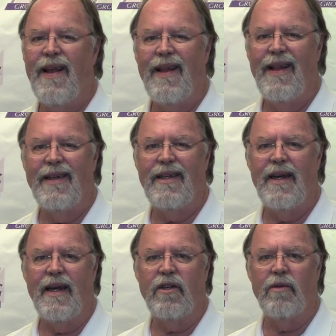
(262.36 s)
let's
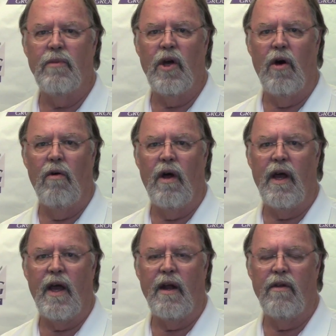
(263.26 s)
take some dough
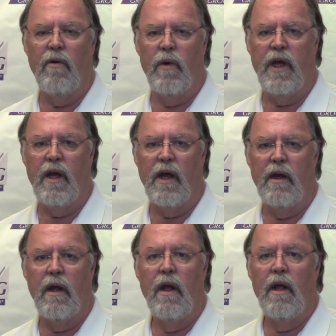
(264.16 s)
ahead of the
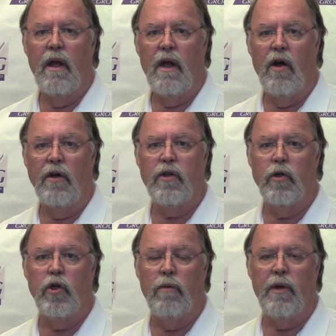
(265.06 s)
weekend. It also
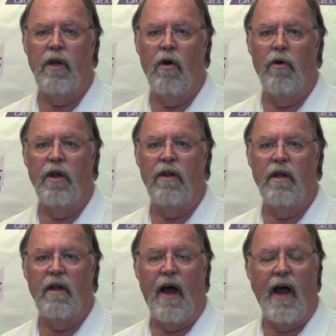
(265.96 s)
should be noted
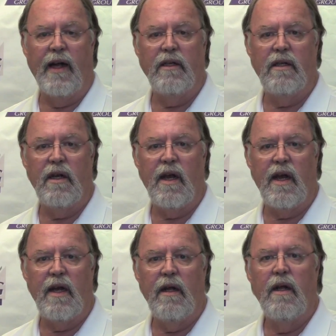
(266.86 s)
that the highs
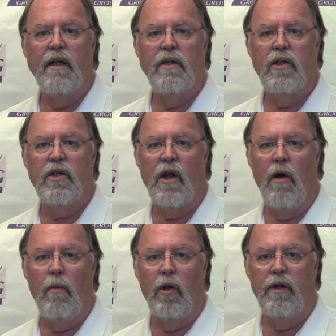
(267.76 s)
today
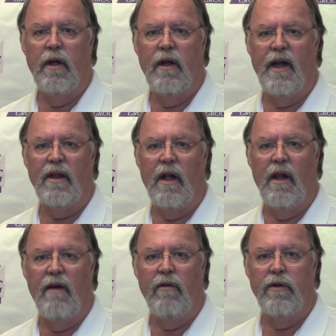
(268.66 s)
stumbled at the
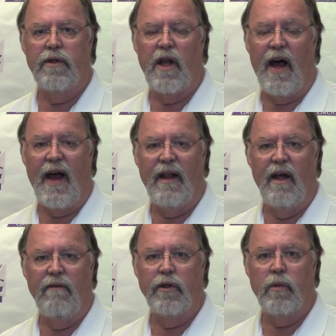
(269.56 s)
levels, the high
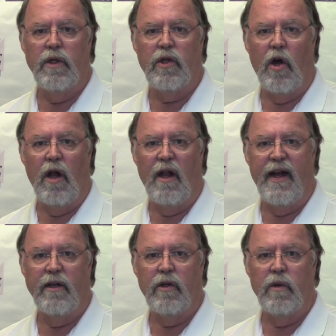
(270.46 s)
levels we saw
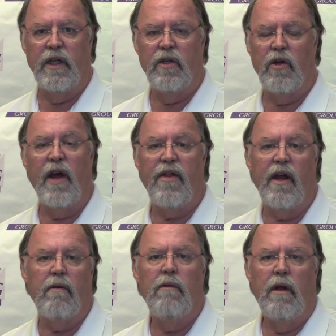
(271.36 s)
last week. So I think